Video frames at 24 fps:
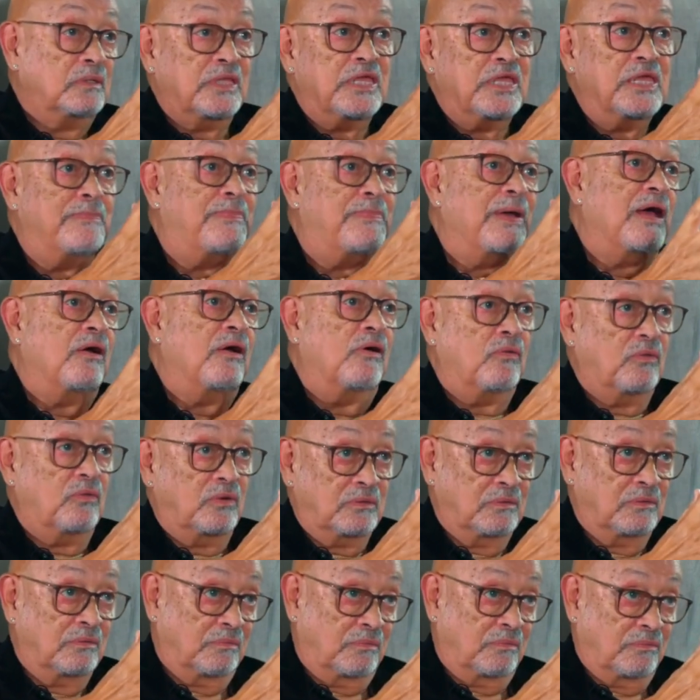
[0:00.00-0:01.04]
keep out
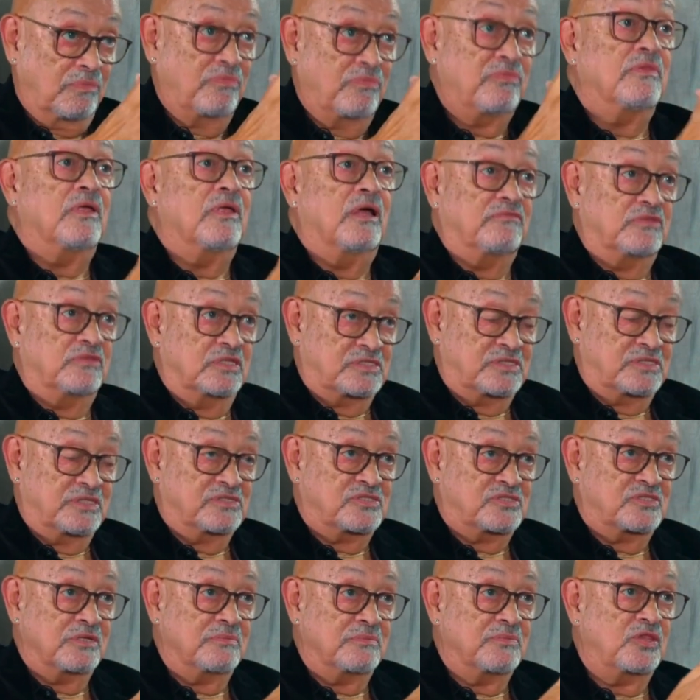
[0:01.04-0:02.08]
of the
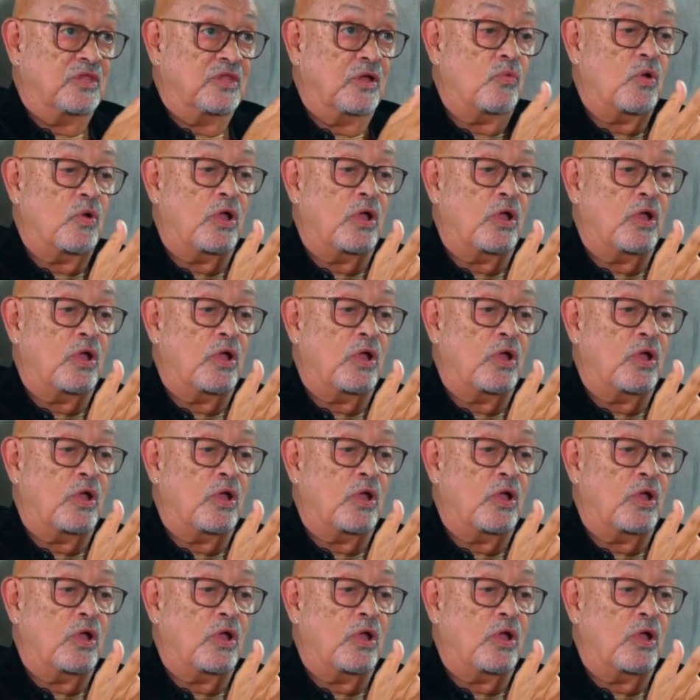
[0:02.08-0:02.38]
system. Yeah.